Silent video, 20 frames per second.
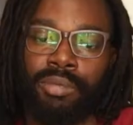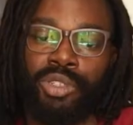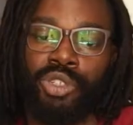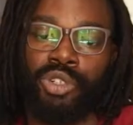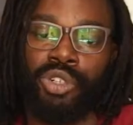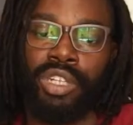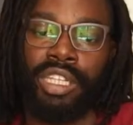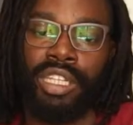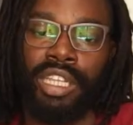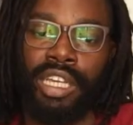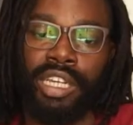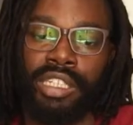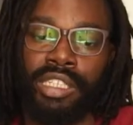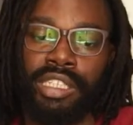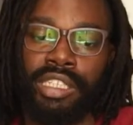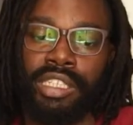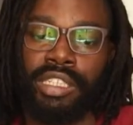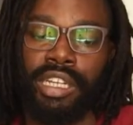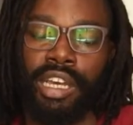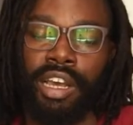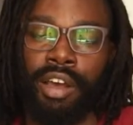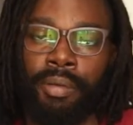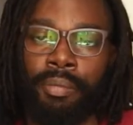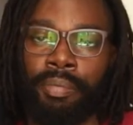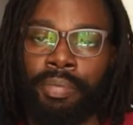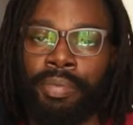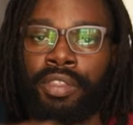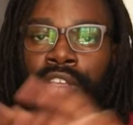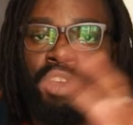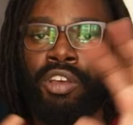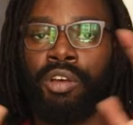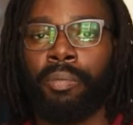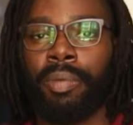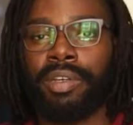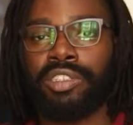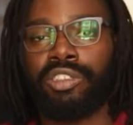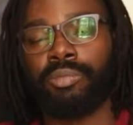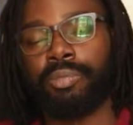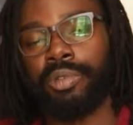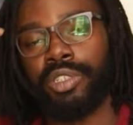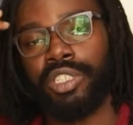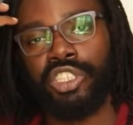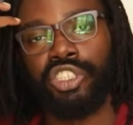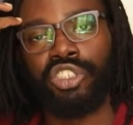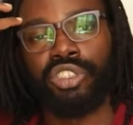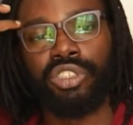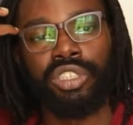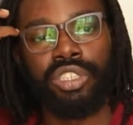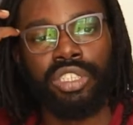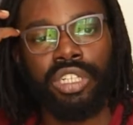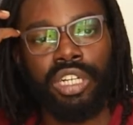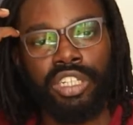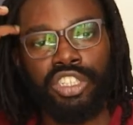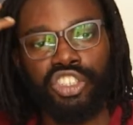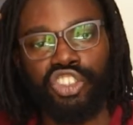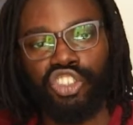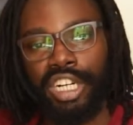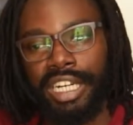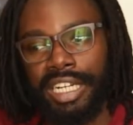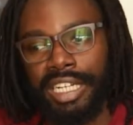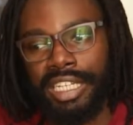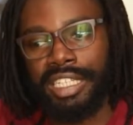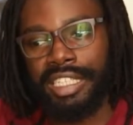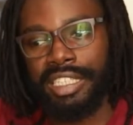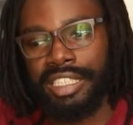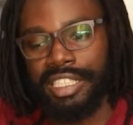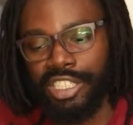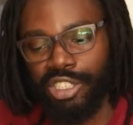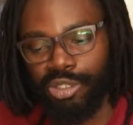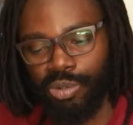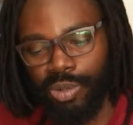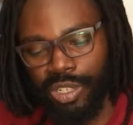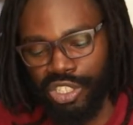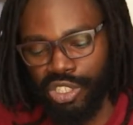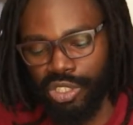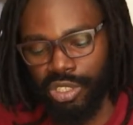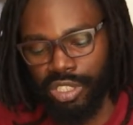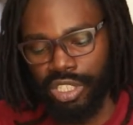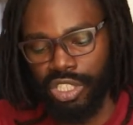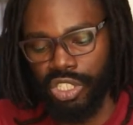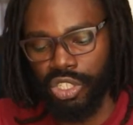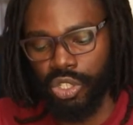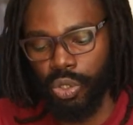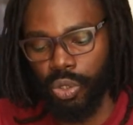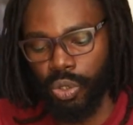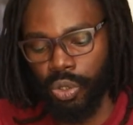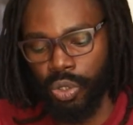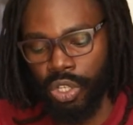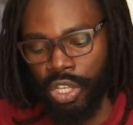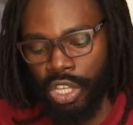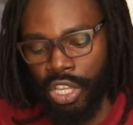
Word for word: during that personal protection training situation. So